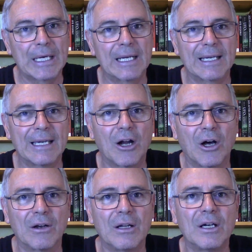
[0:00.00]
going to get
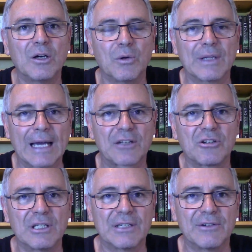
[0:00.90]
on with
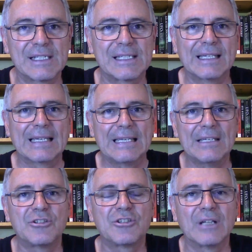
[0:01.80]
actually addressing
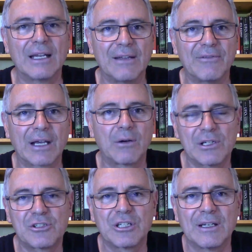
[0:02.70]
each and every
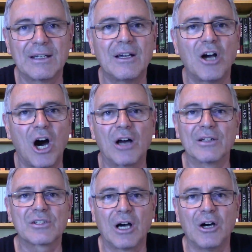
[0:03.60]
question on
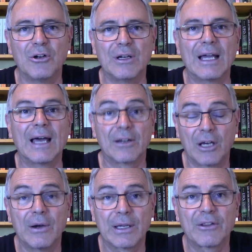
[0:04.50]
its own and
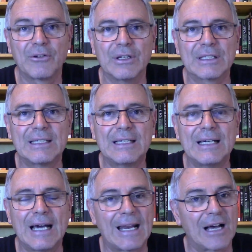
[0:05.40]
going through it
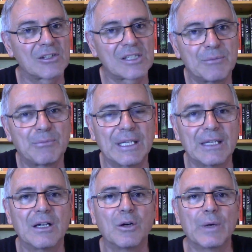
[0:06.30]
and how
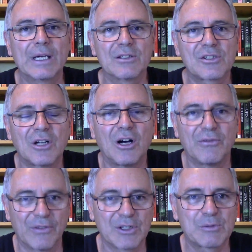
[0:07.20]
simply we can
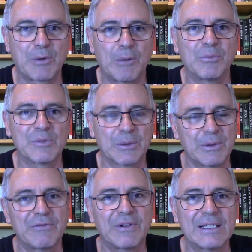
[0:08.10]
solve those problems that
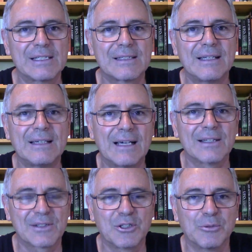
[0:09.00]
we face
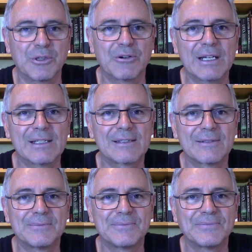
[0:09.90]
as the human
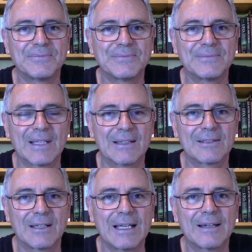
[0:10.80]
race.
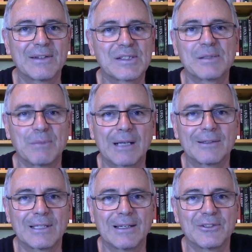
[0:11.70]
Until later, this is
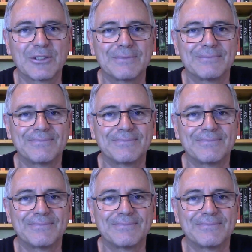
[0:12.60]
Michael Tellinger.